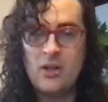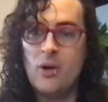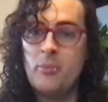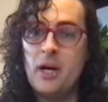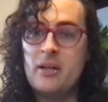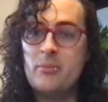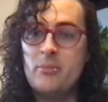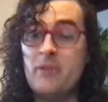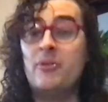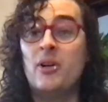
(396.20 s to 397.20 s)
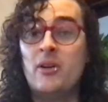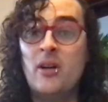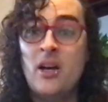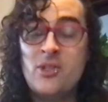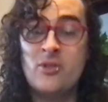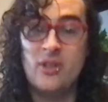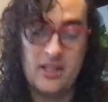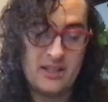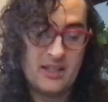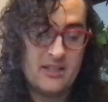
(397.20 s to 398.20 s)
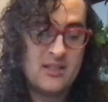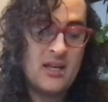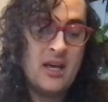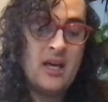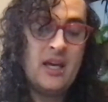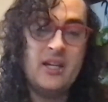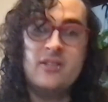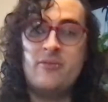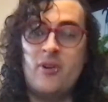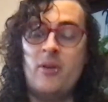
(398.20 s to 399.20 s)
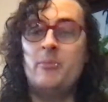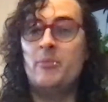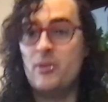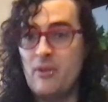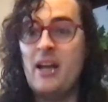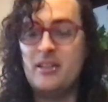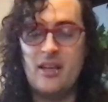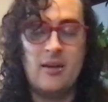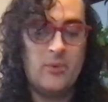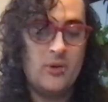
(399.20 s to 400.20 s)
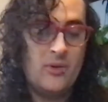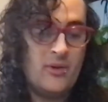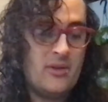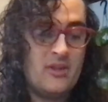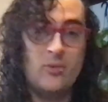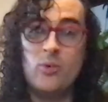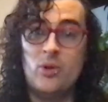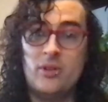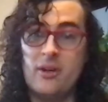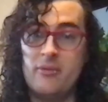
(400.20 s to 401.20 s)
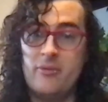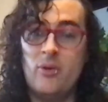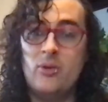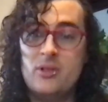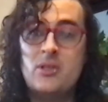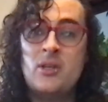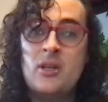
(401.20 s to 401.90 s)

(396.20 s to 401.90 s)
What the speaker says: But for Husserl, at least, it is from the writing table that the world unfolds.